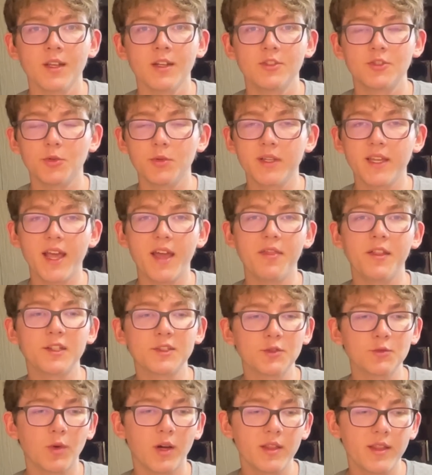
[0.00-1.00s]
So again,
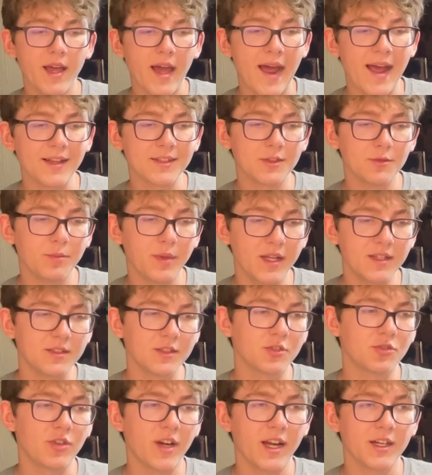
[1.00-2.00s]
this is why the acid-base
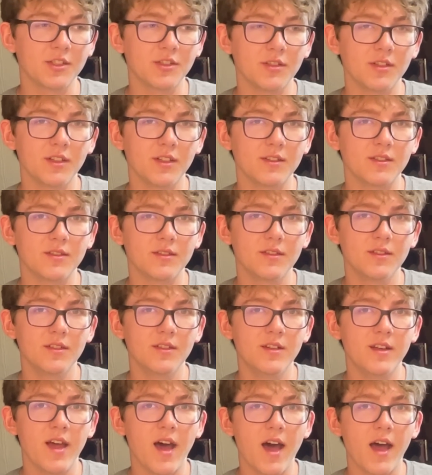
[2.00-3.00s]
extraction is
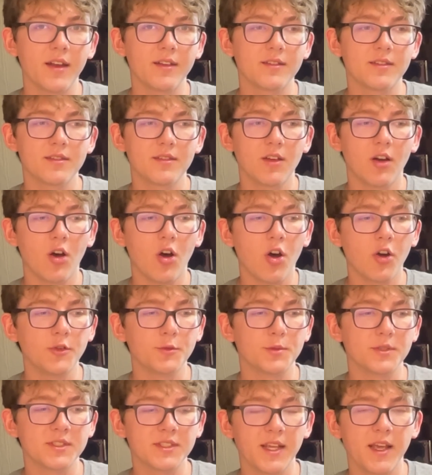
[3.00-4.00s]
not
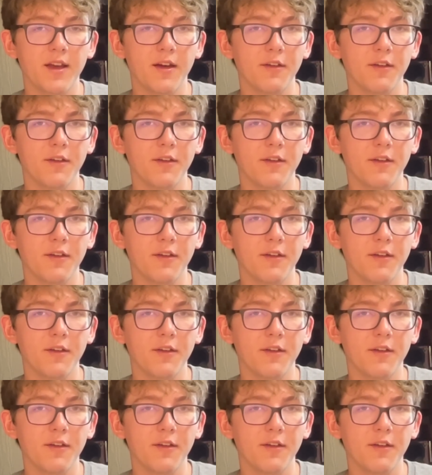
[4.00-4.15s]
100%